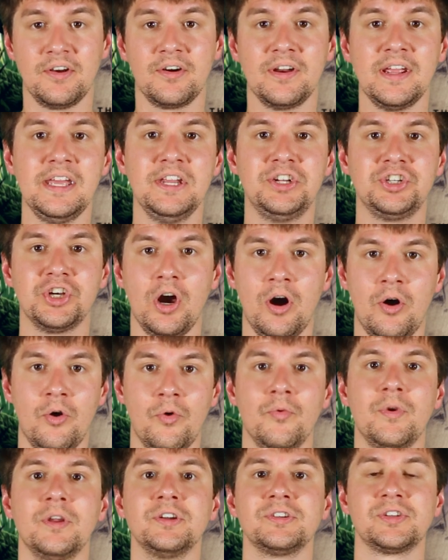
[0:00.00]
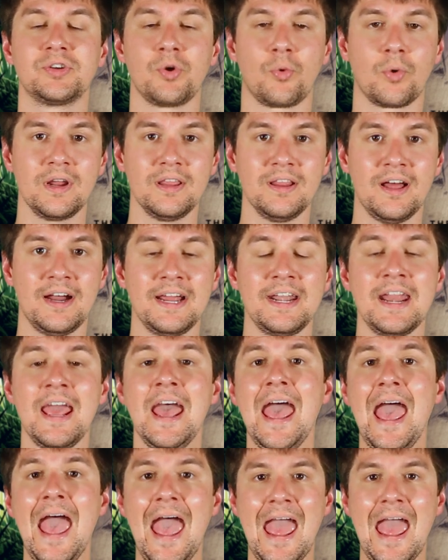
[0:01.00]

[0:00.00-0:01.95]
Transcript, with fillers: their each own storyline